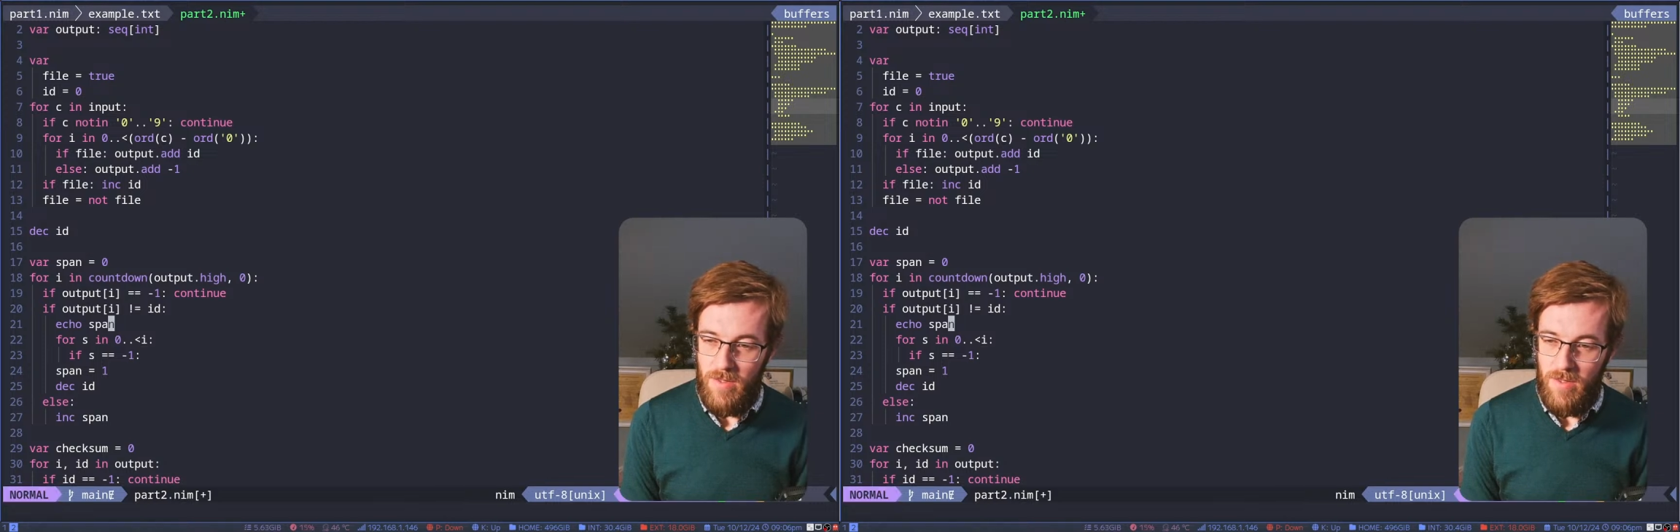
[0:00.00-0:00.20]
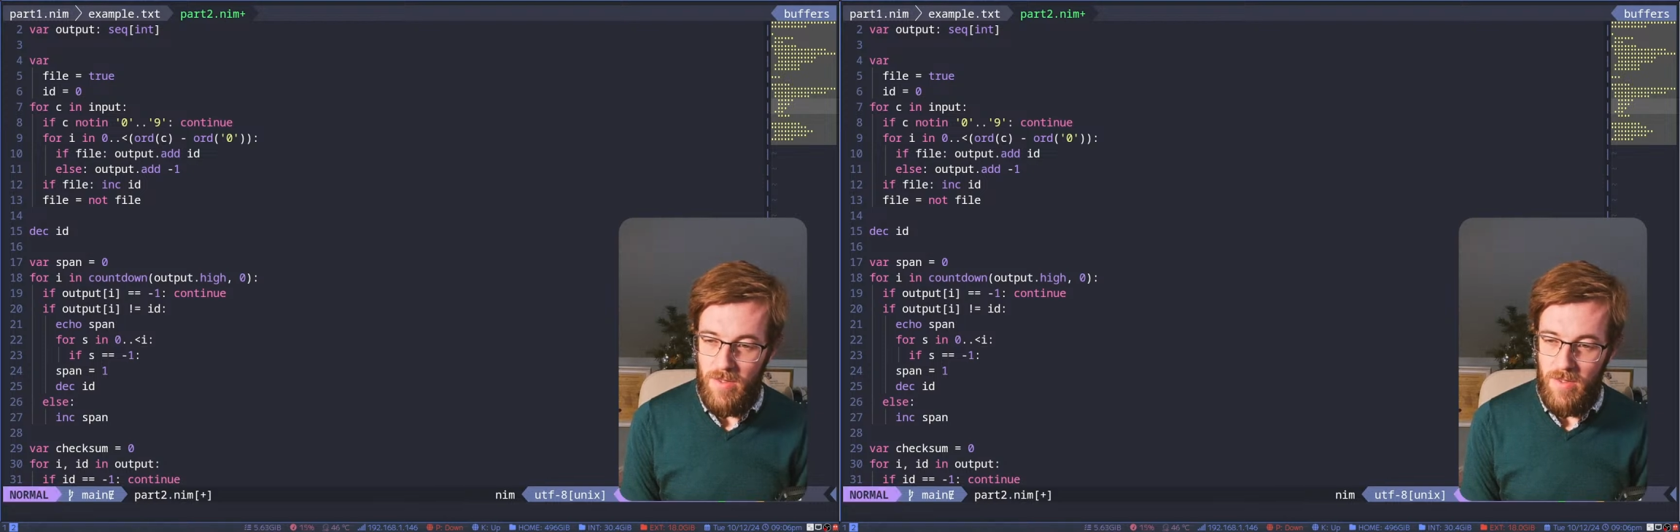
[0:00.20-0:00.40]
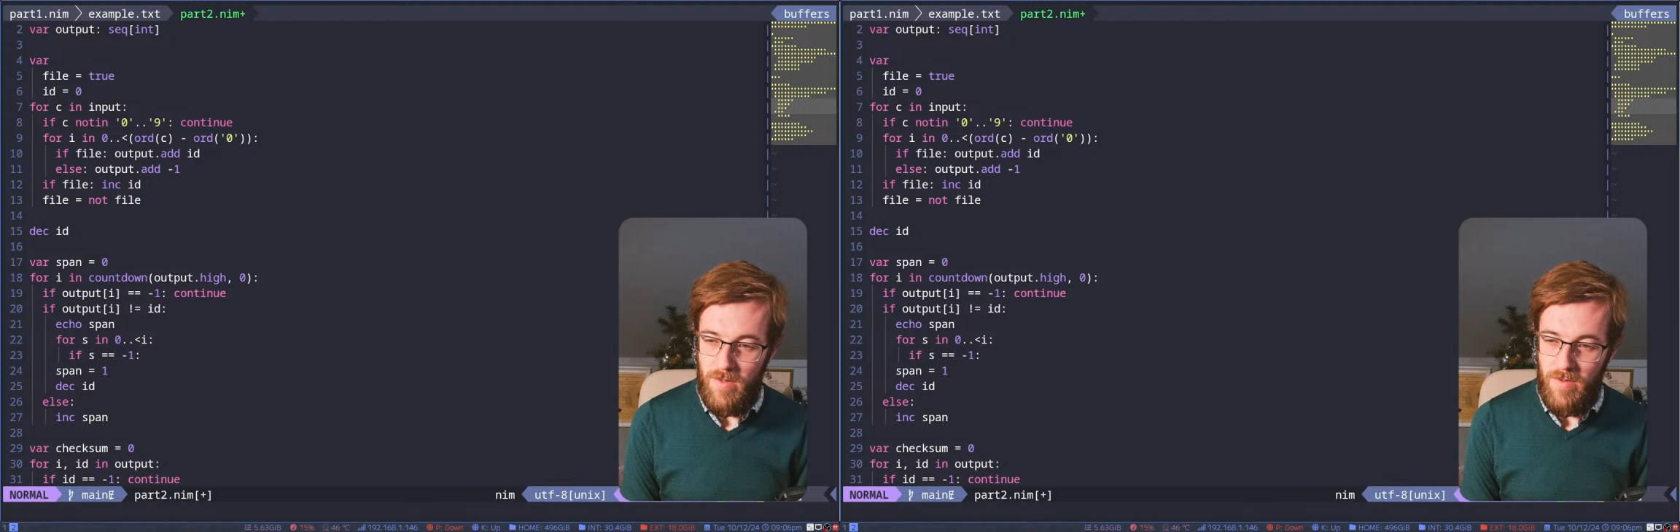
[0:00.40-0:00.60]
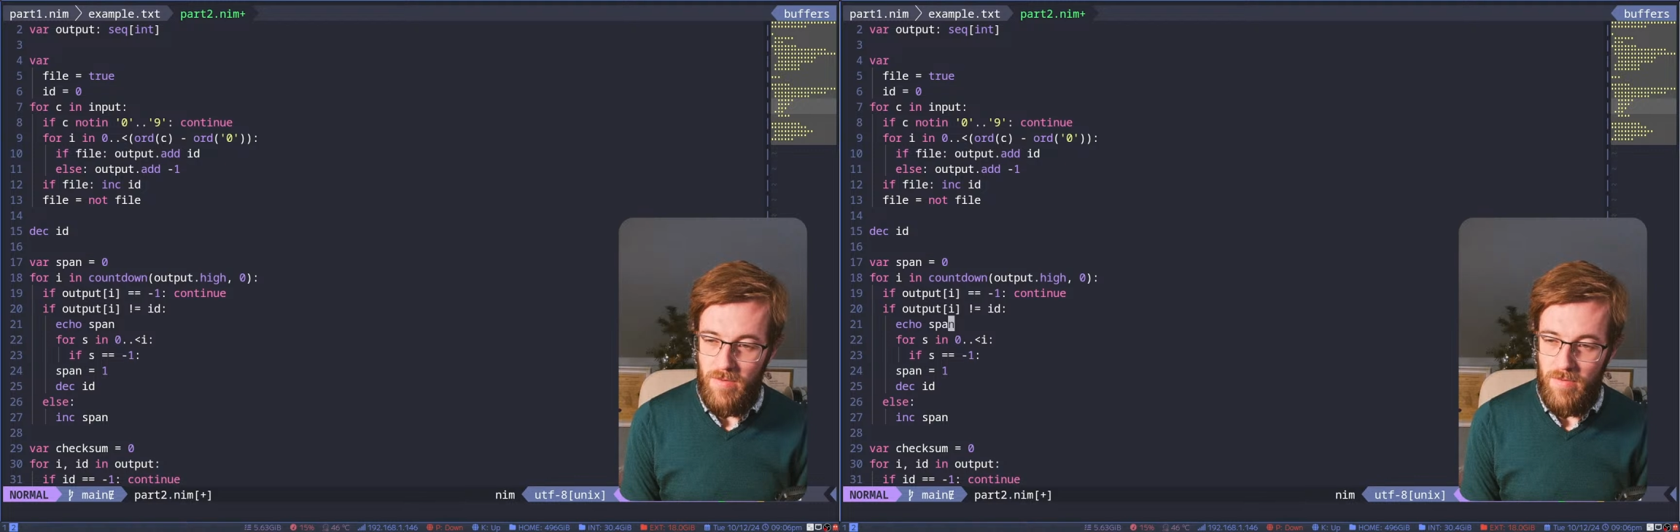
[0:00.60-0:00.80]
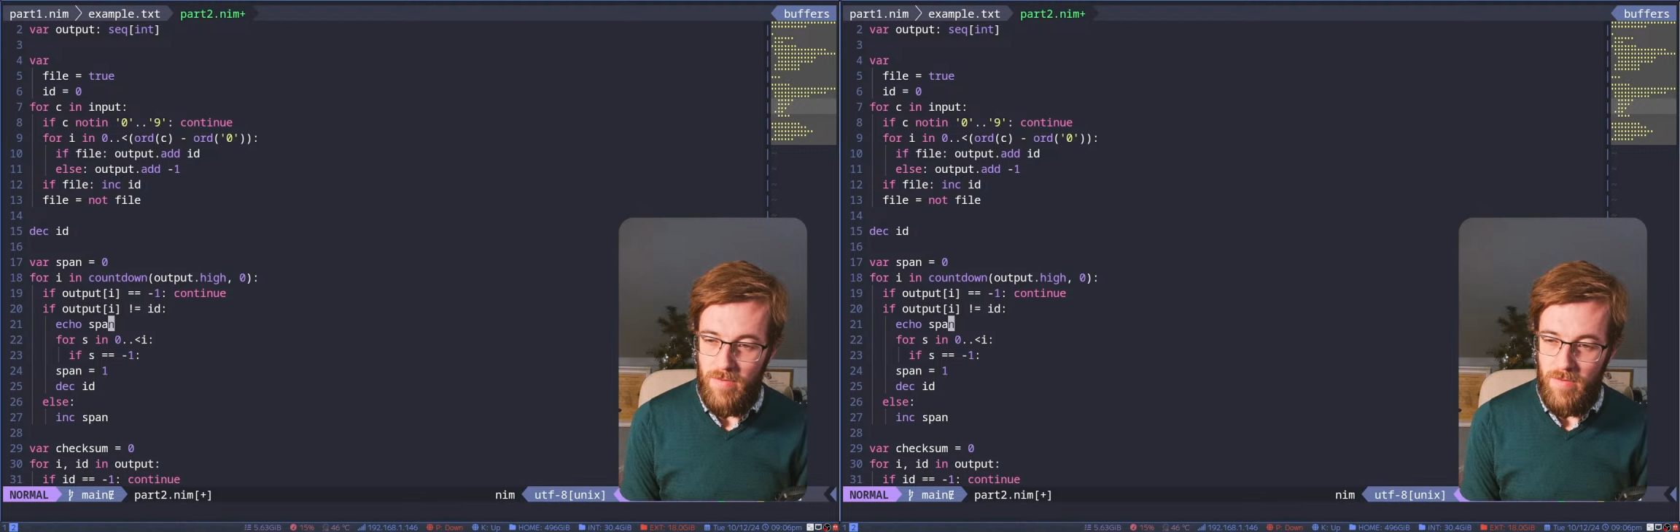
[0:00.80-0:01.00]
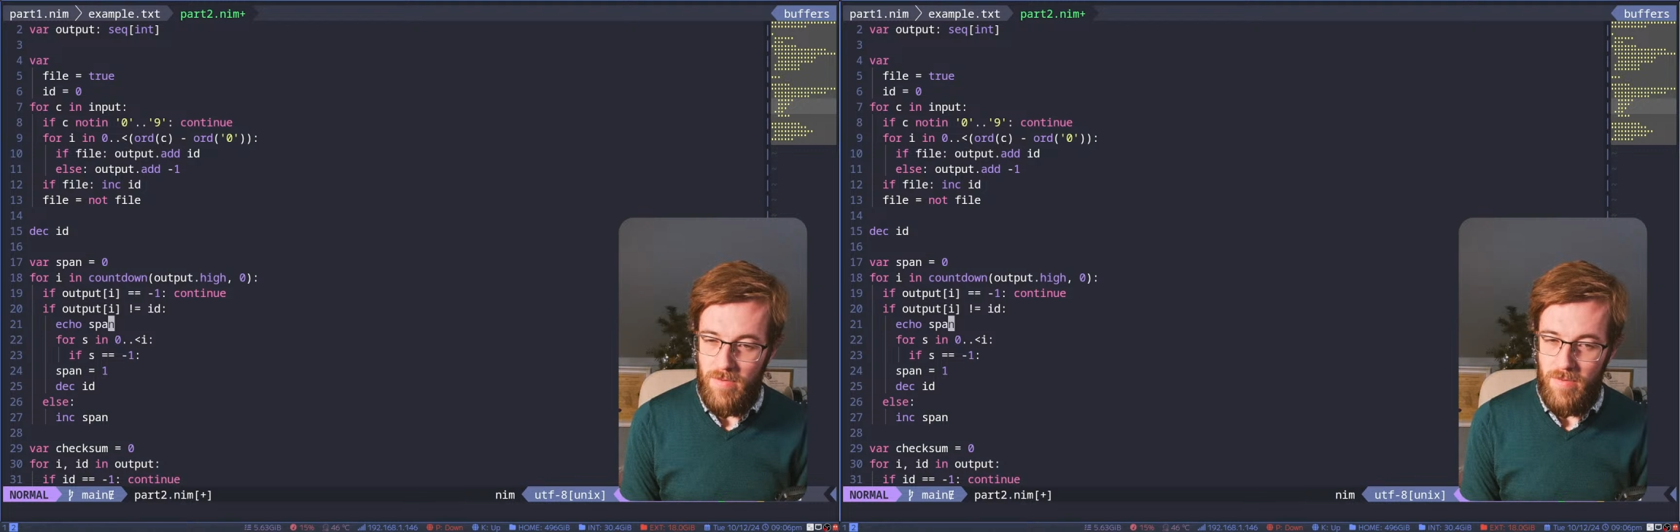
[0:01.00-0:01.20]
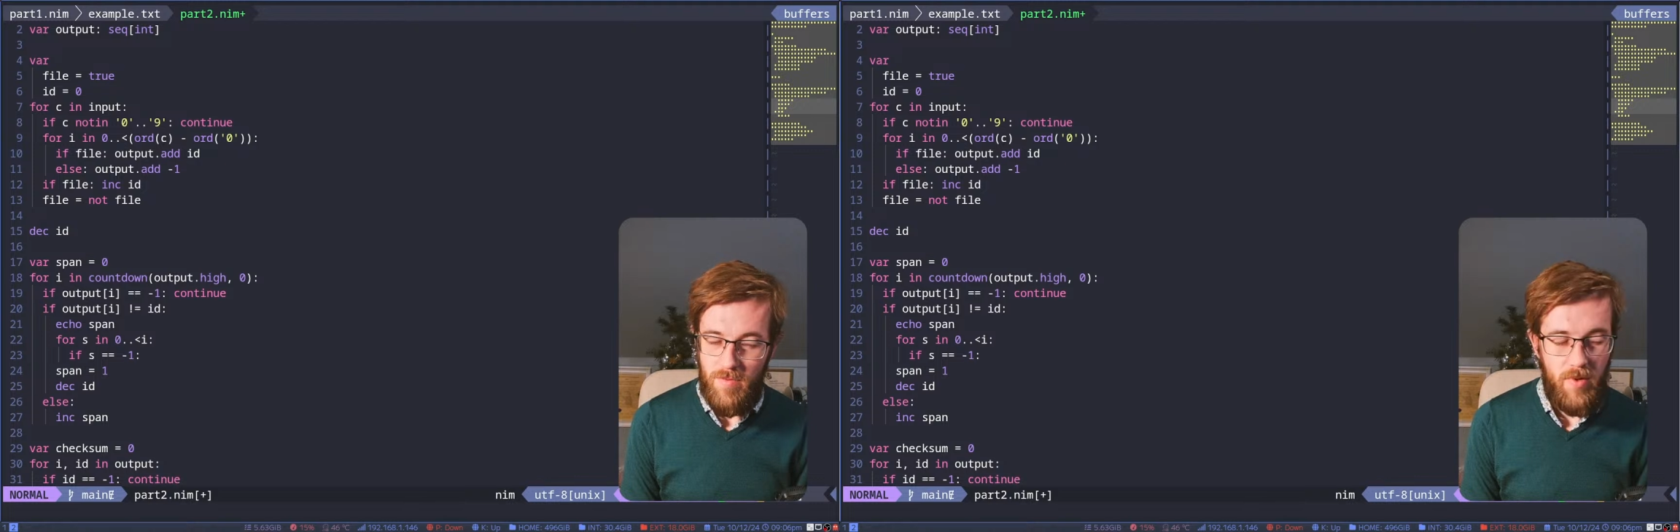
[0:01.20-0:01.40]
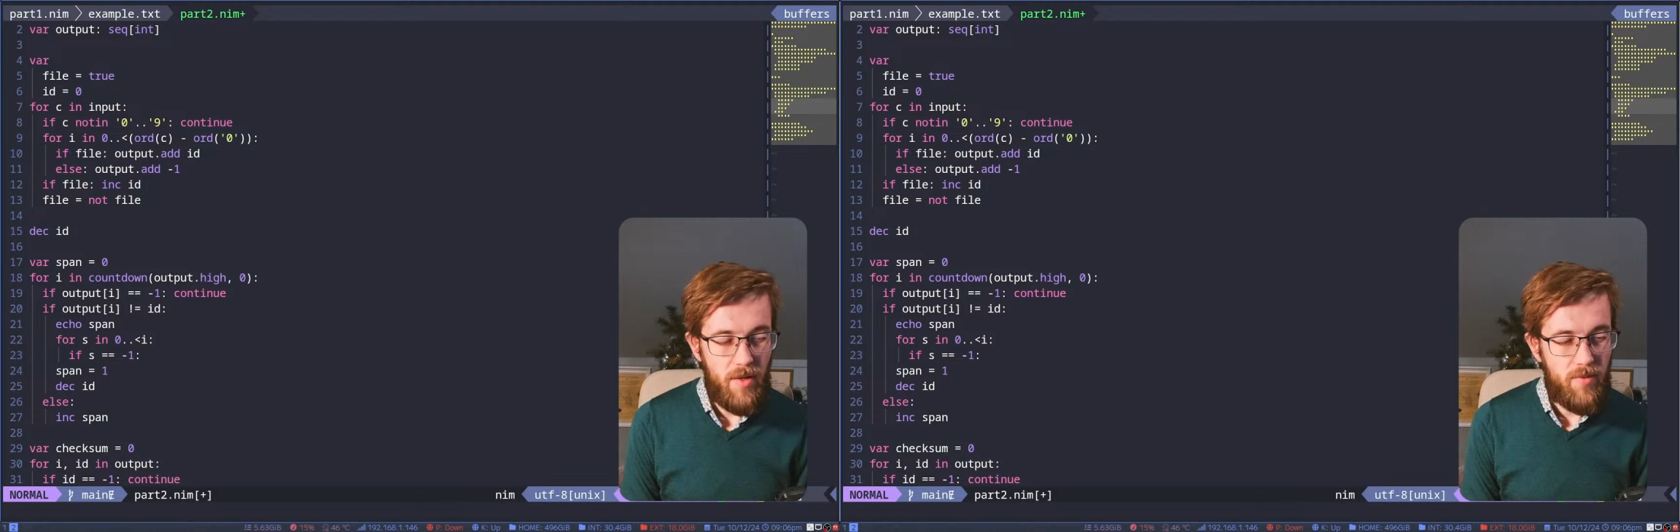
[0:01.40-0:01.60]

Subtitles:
well,